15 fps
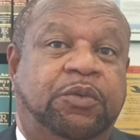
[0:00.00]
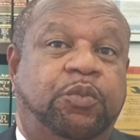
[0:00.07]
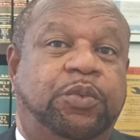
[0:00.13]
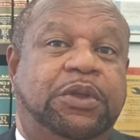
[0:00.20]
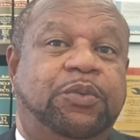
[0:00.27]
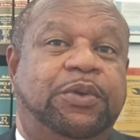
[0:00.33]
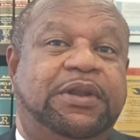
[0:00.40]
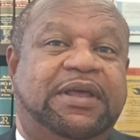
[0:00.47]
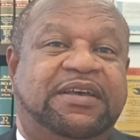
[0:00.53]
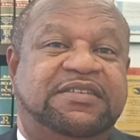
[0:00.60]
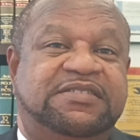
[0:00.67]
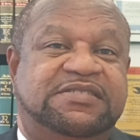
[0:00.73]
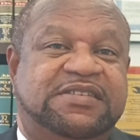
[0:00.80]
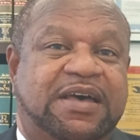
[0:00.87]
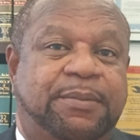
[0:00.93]
we will
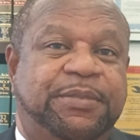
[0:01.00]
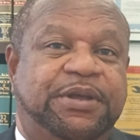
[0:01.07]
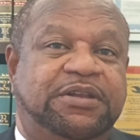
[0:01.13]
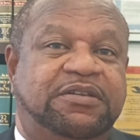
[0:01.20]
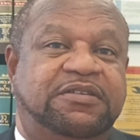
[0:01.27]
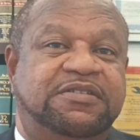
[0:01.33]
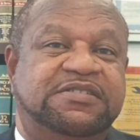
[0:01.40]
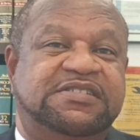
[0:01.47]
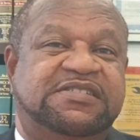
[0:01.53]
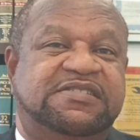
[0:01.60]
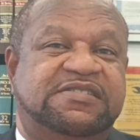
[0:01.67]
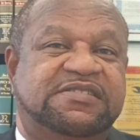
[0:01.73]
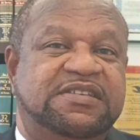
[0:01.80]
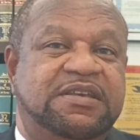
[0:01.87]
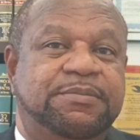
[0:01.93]
examine
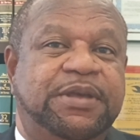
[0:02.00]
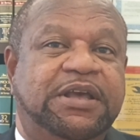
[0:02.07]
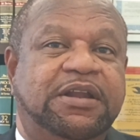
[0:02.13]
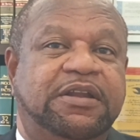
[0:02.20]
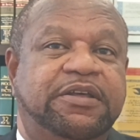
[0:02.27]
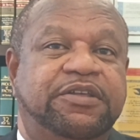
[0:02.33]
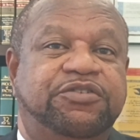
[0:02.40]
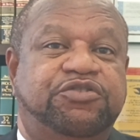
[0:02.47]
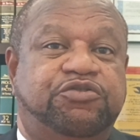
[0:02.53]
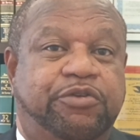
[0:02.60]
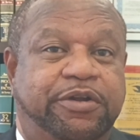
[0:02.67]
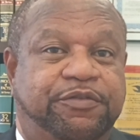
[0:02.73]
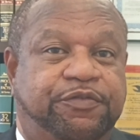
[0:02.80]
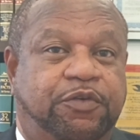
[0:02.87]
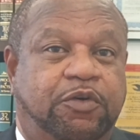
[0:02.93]
seemingly
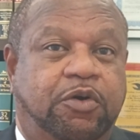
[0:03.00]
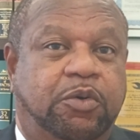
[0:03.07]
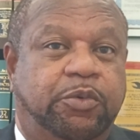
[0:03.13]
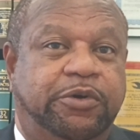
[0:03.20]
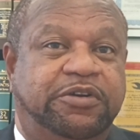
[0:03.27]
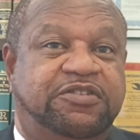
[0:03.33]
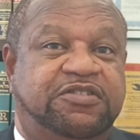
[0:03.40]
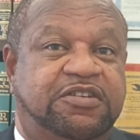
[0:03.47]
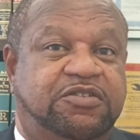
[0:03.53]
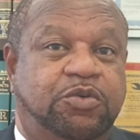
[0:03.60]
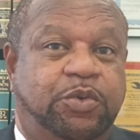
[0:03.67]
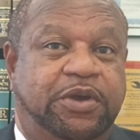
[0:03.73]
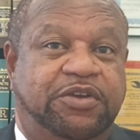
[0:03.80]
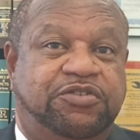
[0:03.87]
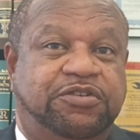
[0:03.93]
straightforward
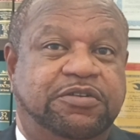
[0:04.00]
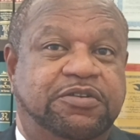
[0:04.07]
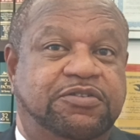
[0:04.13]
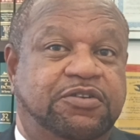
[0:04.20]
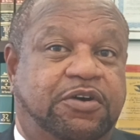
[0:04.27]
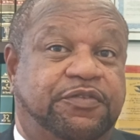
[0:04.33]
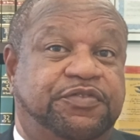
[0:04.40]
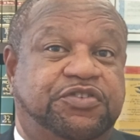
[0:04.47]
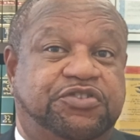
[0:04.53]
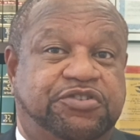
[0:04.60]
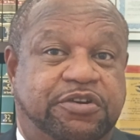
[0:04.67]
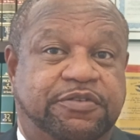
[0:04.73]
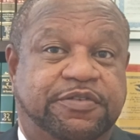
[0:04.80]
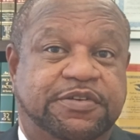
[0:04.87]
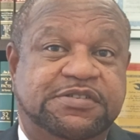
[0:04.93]
situations of
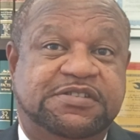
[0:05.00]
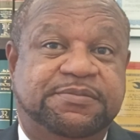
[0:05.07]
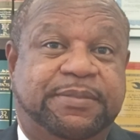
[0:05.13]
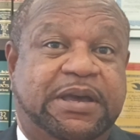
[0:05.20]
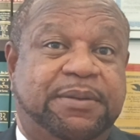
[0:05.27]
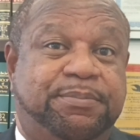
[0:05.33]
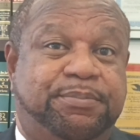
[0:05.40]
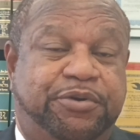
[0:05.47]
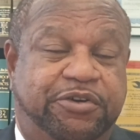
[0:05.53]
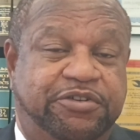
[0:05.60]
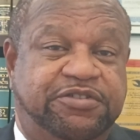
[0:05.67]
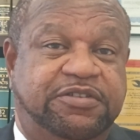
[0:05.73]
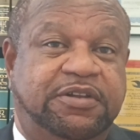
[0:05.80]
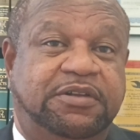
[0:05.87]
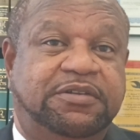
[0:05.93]
service by
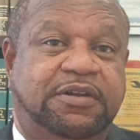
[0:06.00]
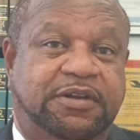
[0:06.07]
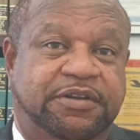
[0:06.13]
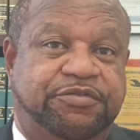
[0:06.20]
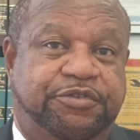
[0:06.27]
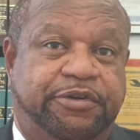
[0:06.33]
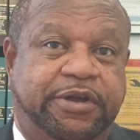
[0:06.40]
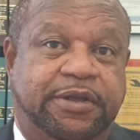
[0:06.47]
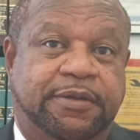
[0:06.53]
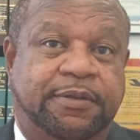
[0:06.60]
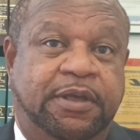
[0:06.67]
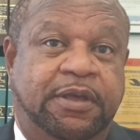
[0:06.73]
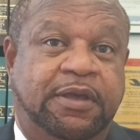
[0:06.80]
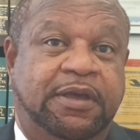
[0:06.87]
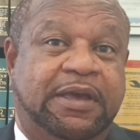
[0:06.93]
personal delivery
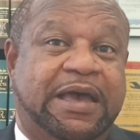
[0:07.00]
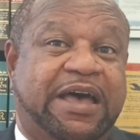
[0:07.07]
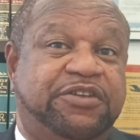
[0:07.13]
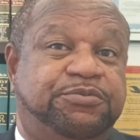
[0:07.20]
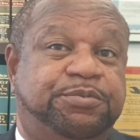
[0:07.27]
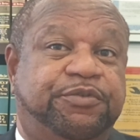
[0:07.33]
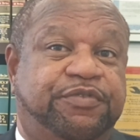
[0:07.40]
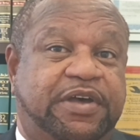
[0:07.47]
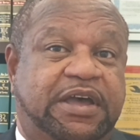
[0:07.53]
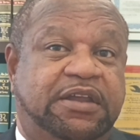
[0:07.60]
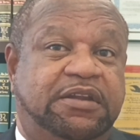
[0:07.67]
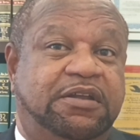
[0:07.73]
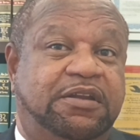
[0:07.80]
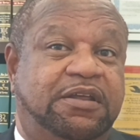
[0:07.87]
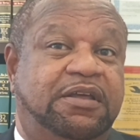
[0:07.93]
as
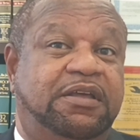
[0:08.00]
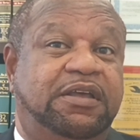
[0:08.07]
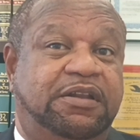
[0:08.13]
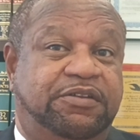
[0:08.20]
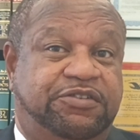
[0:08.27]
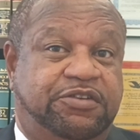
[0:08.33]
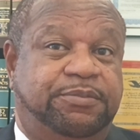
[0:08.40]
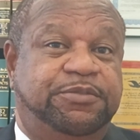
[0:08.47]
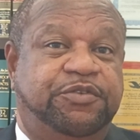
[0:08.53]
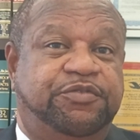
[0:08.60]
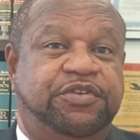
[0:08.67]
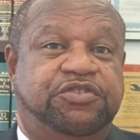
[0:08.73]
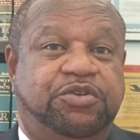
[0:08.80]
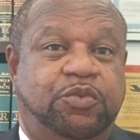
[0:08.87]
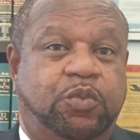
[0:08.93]
provided in
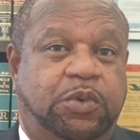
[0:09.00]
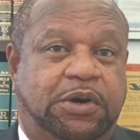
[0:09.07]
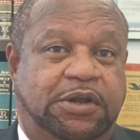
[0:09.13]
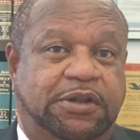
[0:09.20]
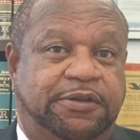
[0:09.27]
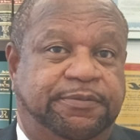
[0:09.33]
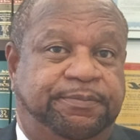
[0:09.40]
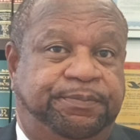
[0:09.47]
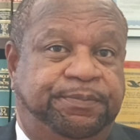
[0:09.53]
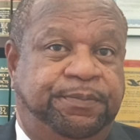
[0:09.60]
Subdivision 1.